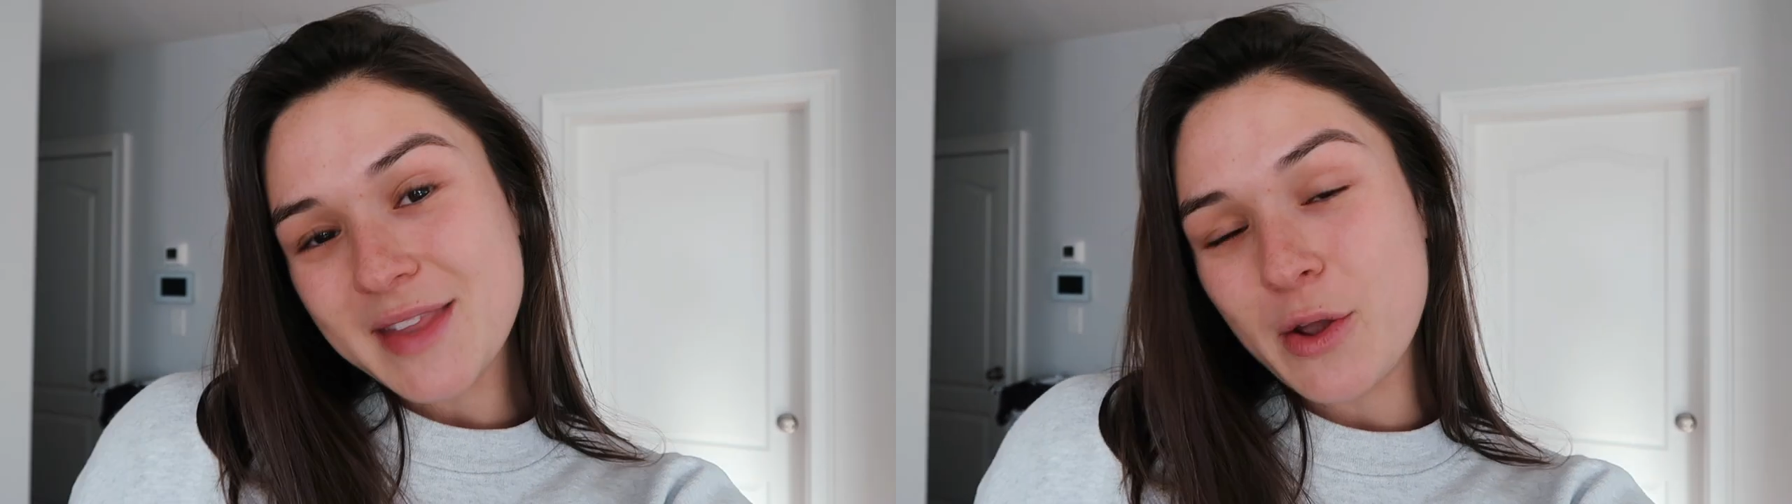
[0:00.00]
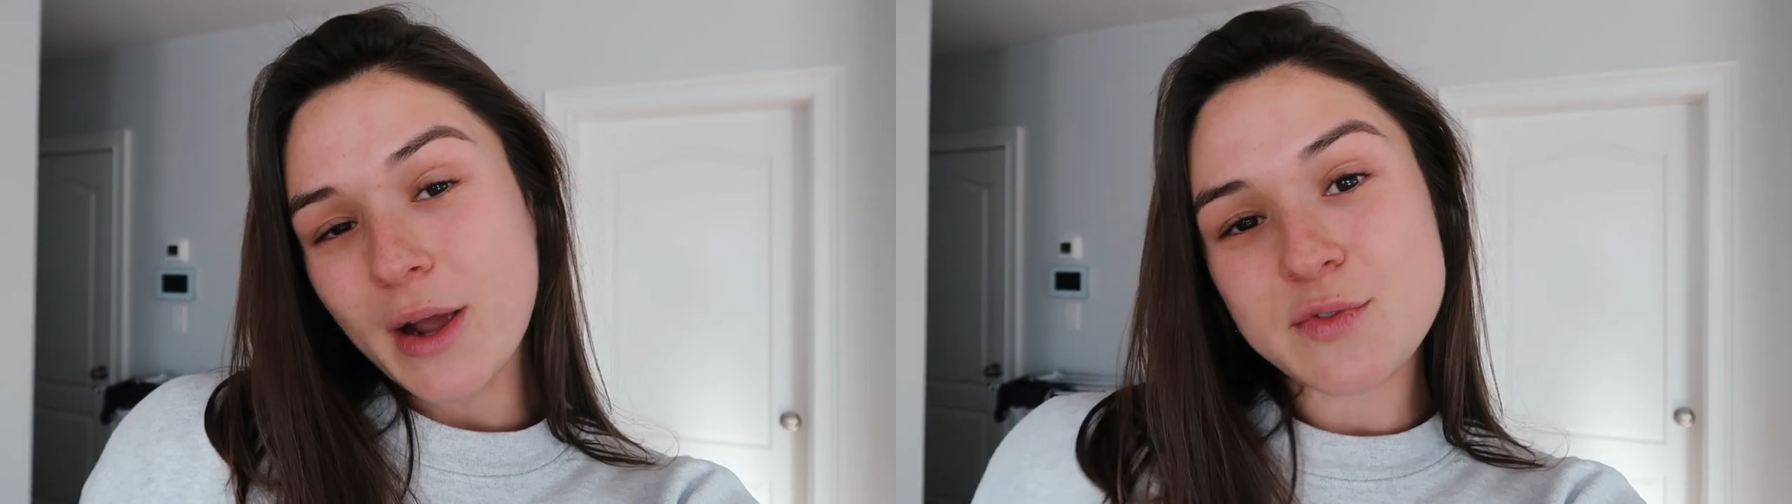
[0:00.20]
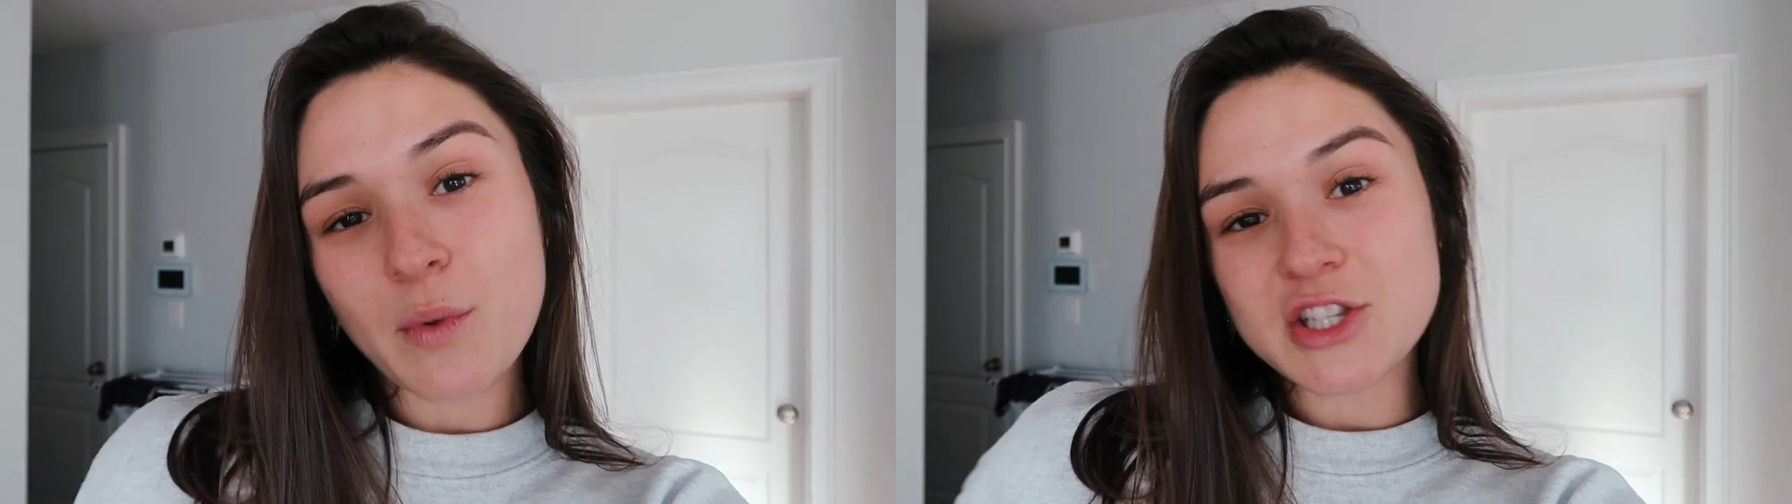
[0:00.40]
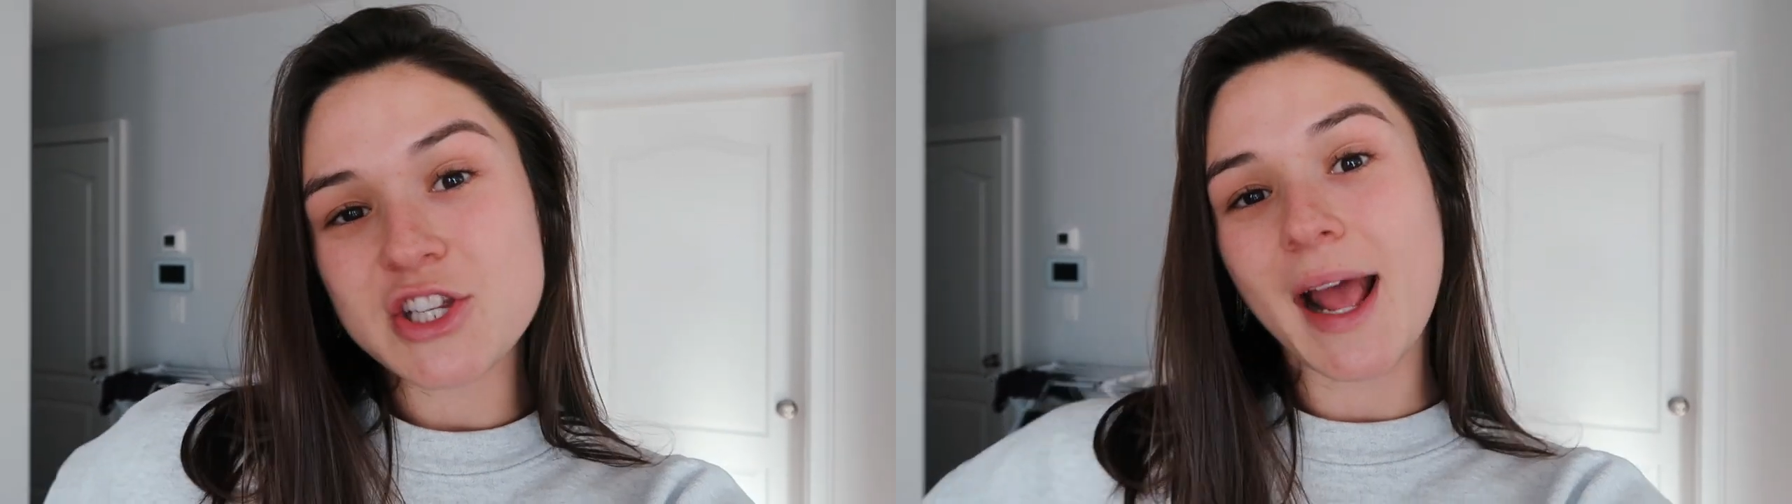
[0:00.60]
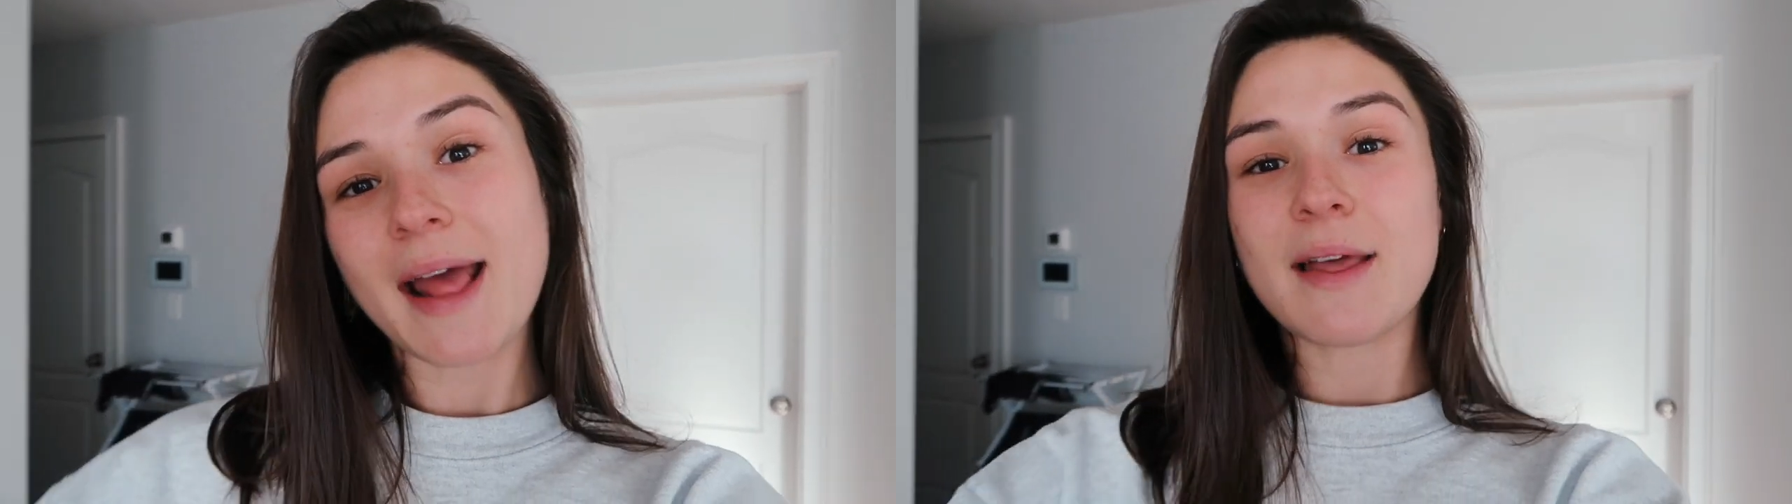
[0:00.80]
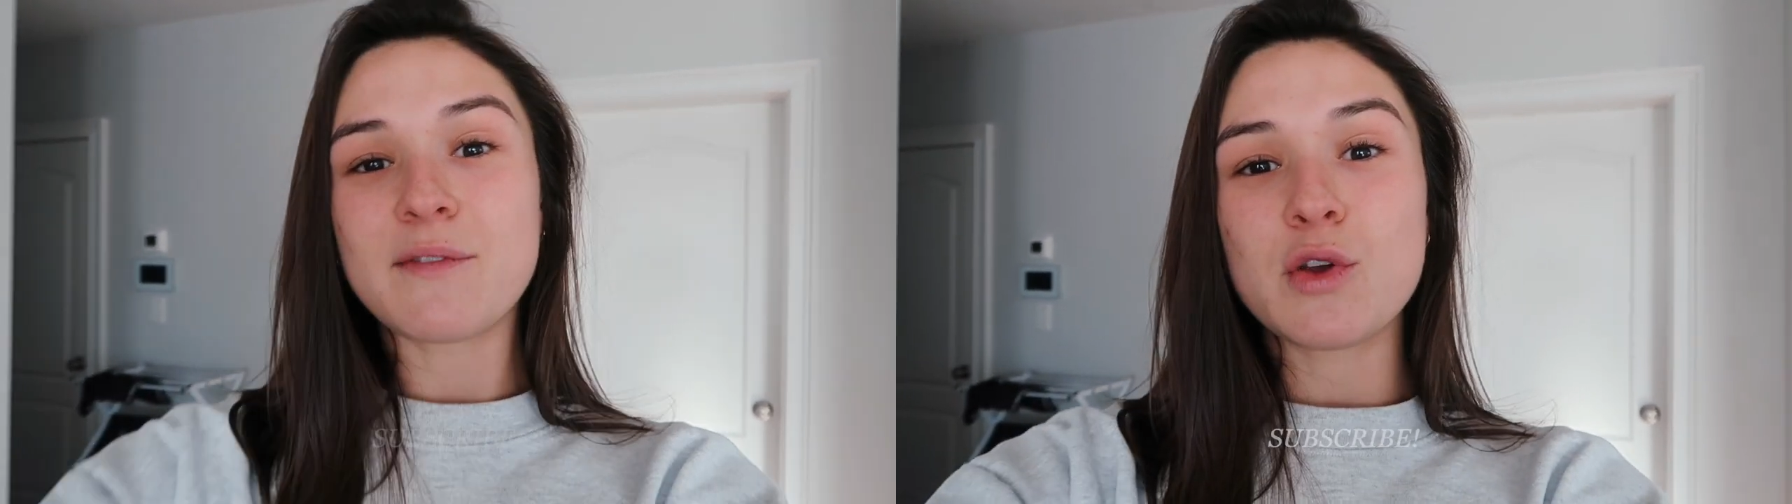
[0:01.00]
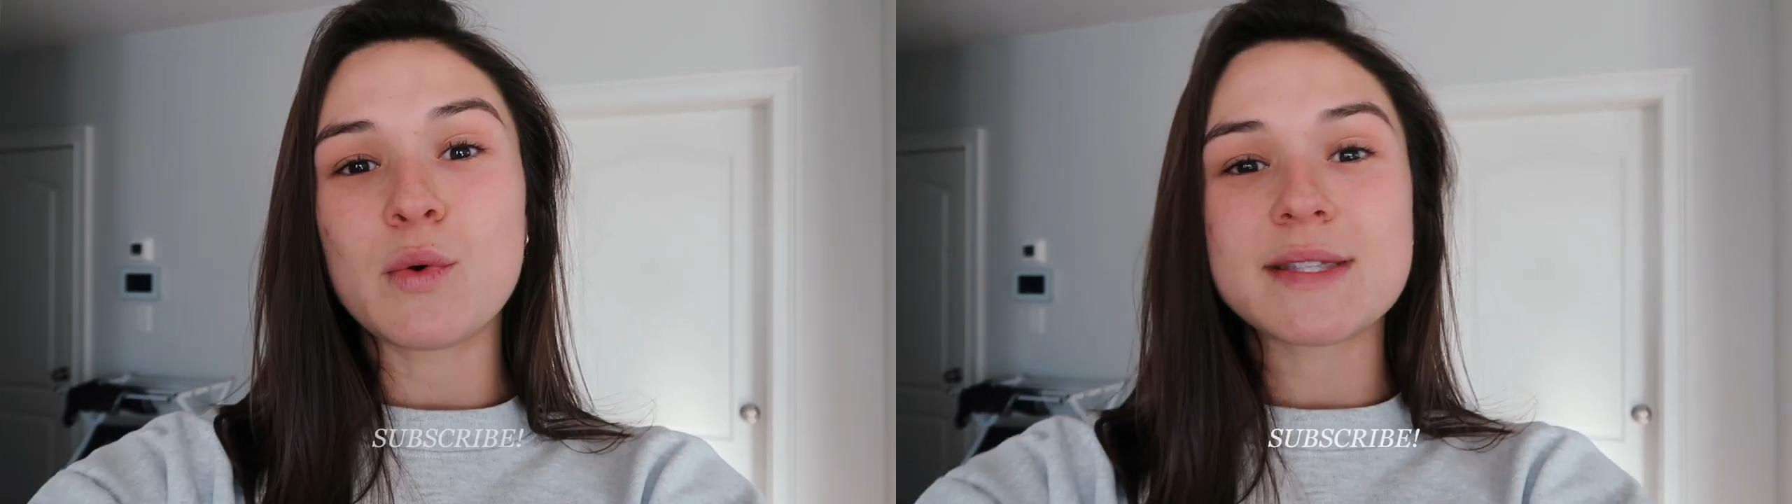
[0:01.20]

Thank you guys for watching. I love you.